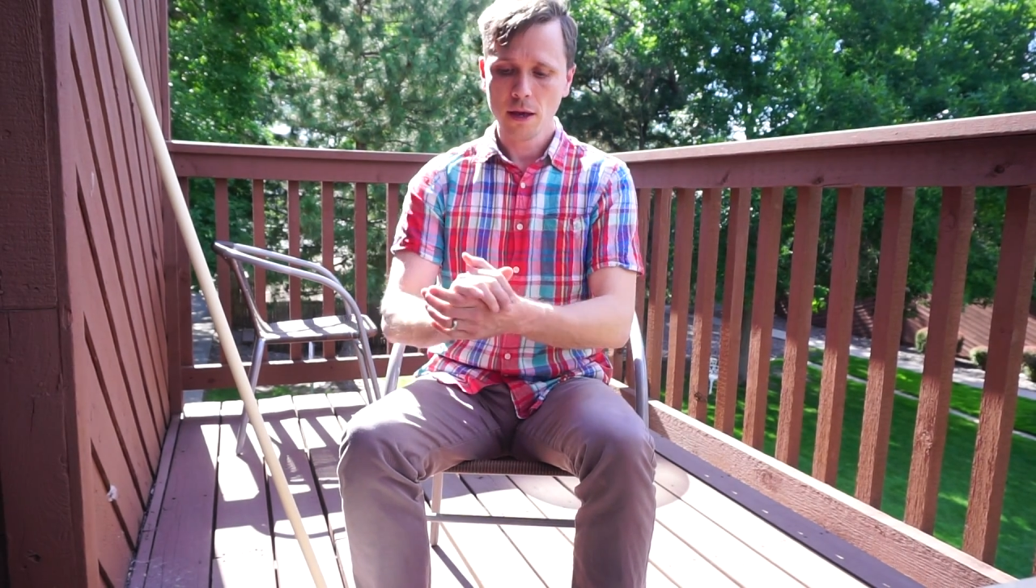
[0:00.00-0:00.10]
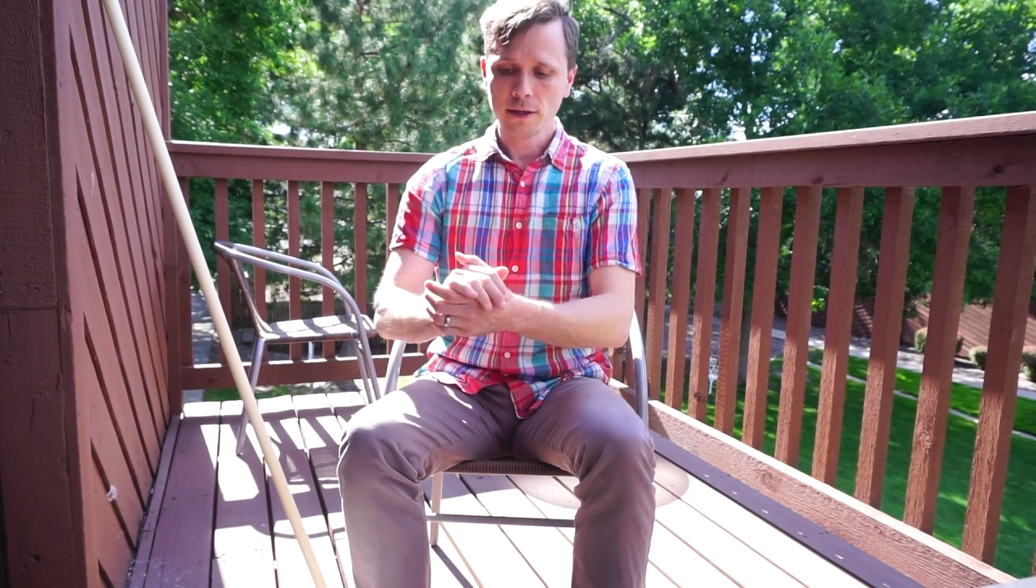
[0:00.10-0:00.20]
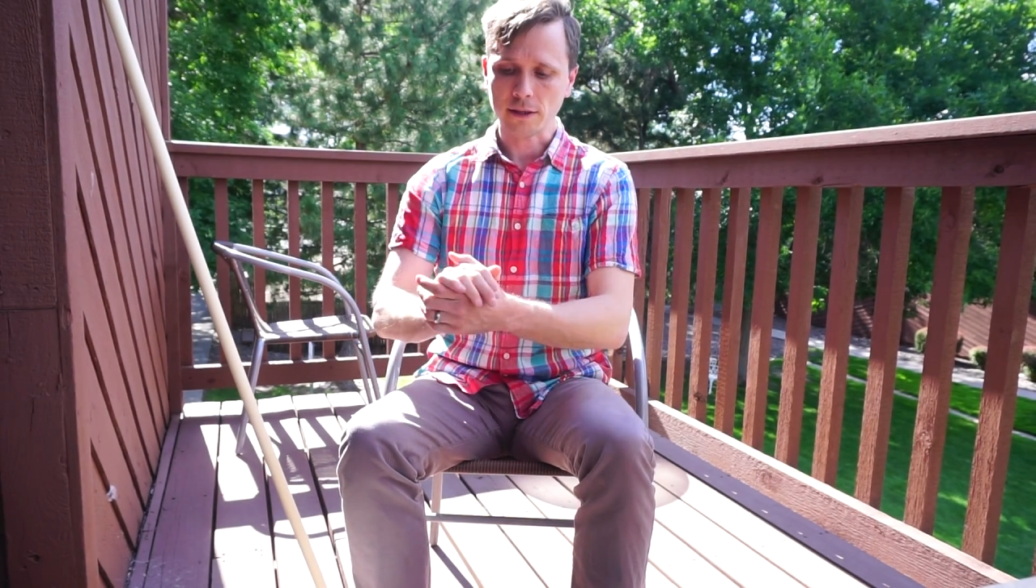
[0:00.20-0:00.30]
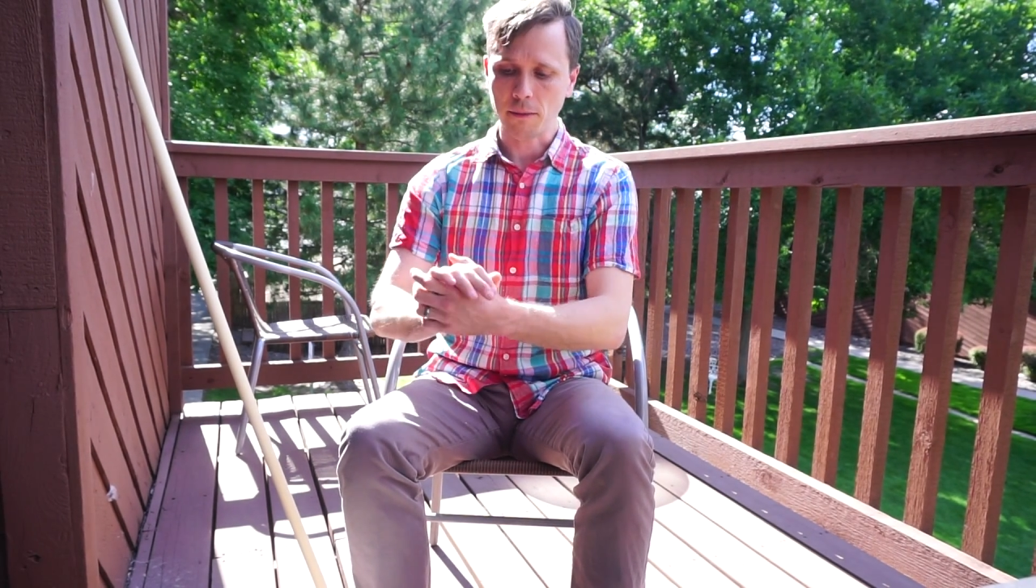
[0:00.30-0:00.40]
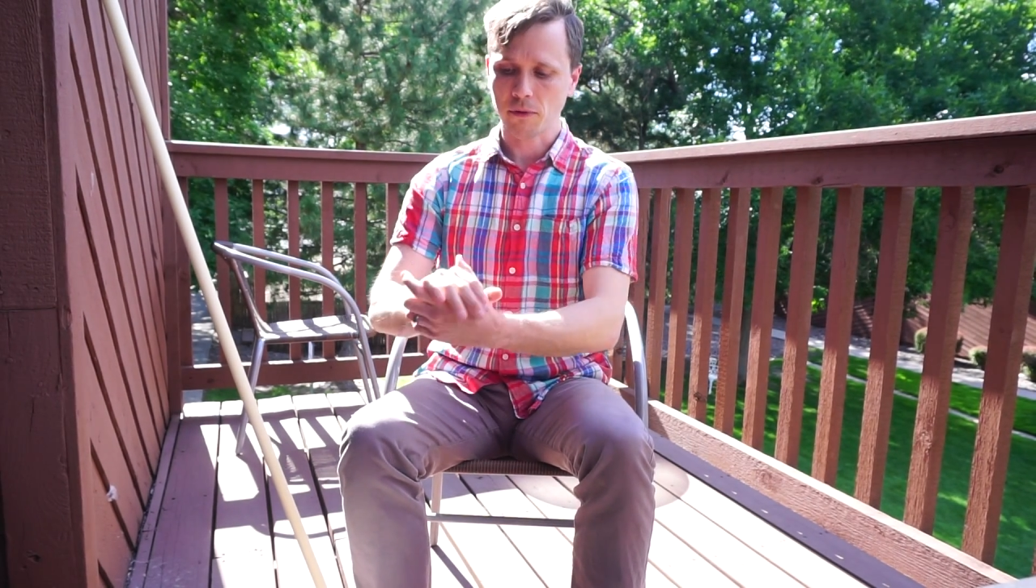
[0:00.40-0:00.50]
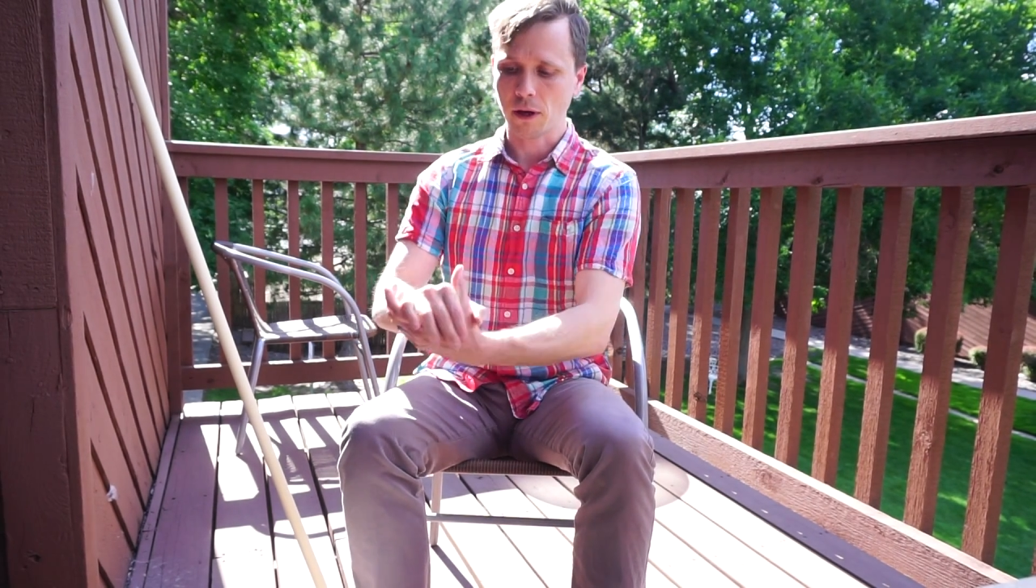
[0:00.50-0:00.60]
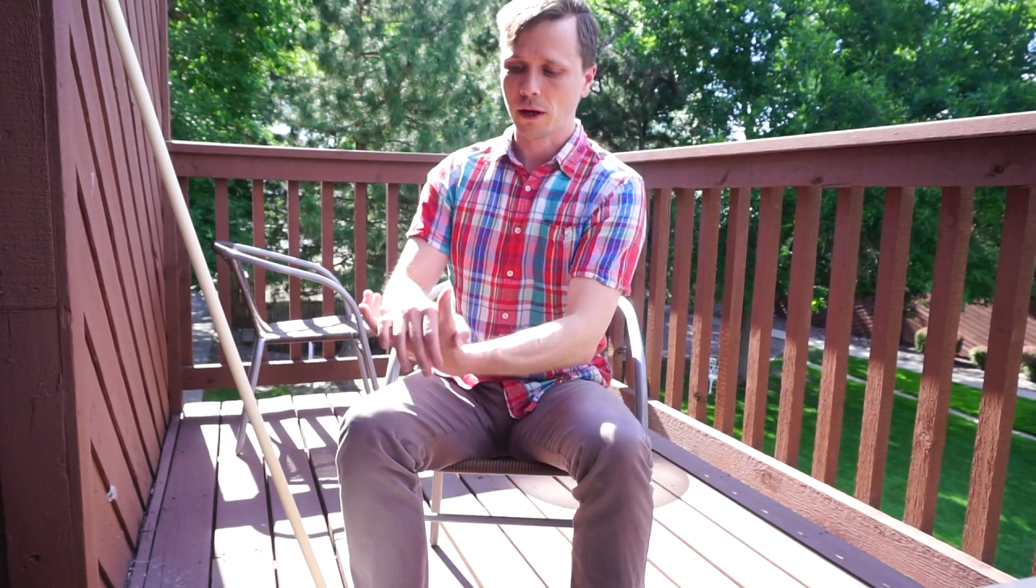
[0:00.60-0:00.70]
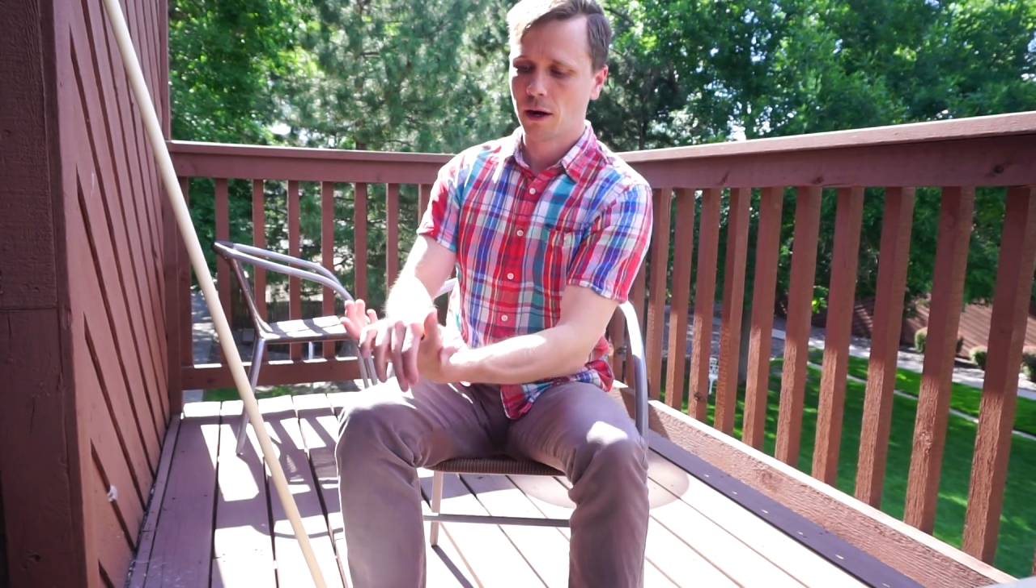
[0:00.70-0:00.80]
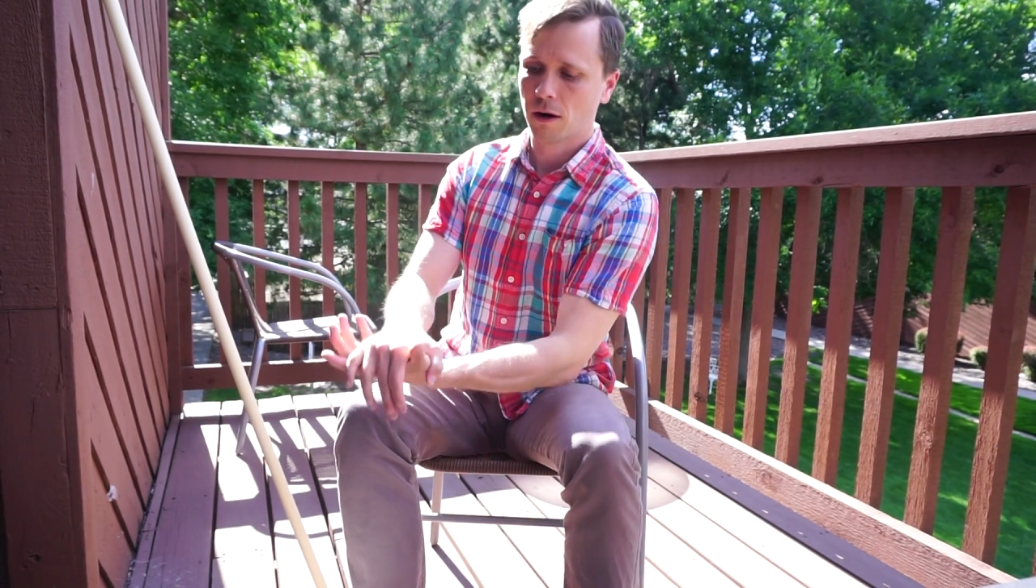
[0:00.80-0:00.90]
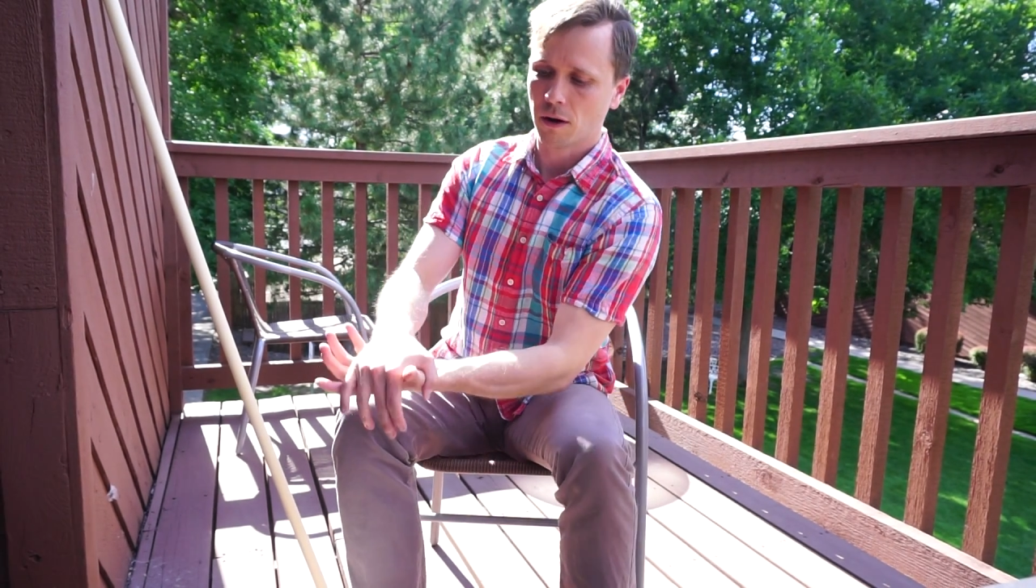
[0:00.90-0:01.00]
Same thing
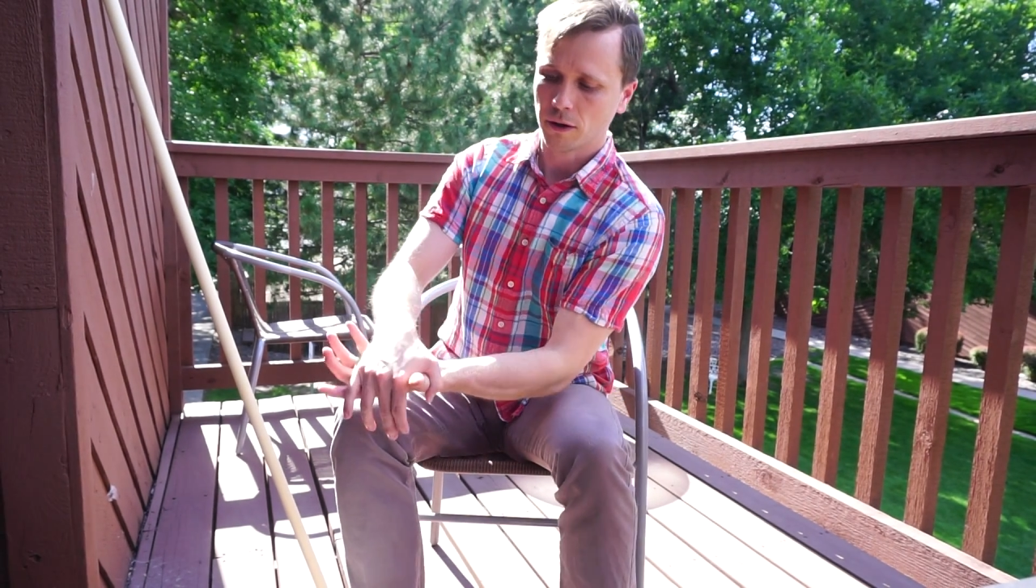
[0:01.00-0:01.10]
here.